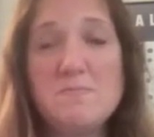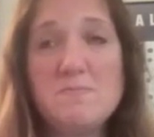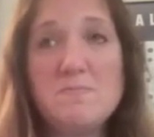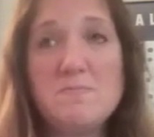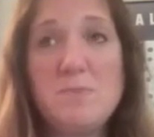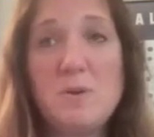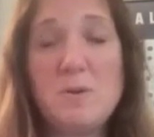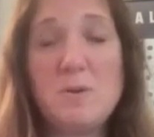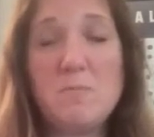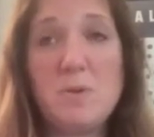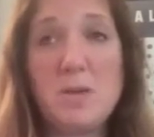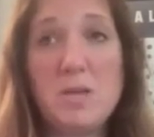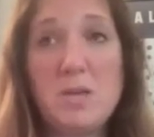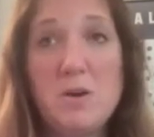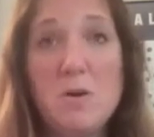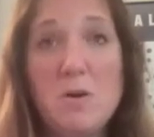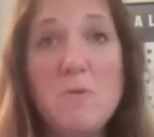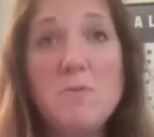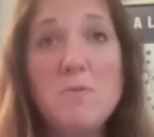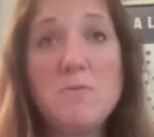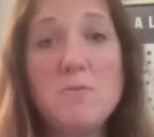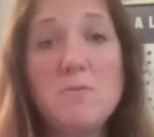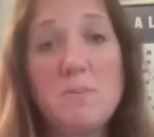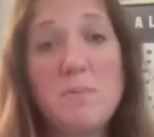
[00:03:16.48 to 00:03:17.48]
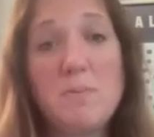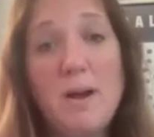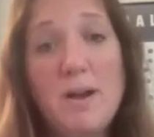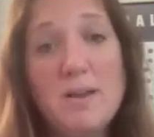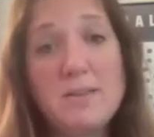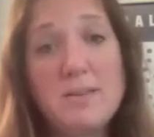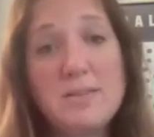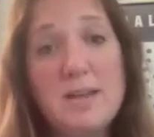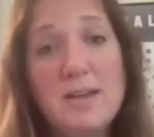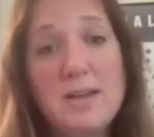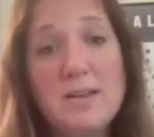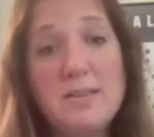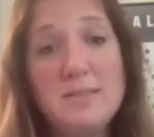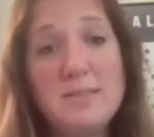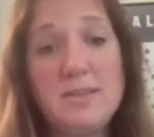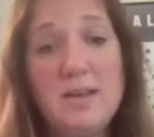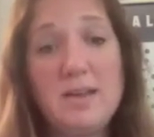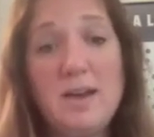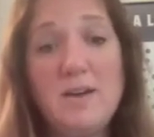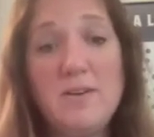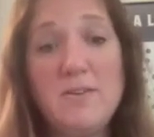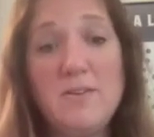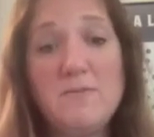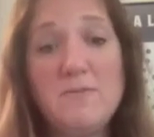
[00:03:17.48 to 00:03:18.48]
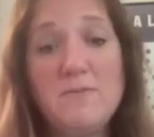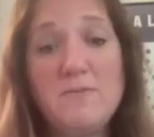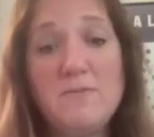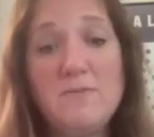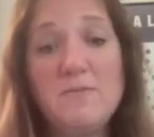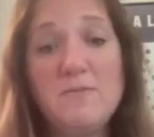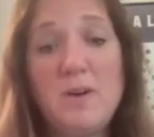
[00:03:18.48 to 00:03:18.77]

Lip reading: When we go through the process of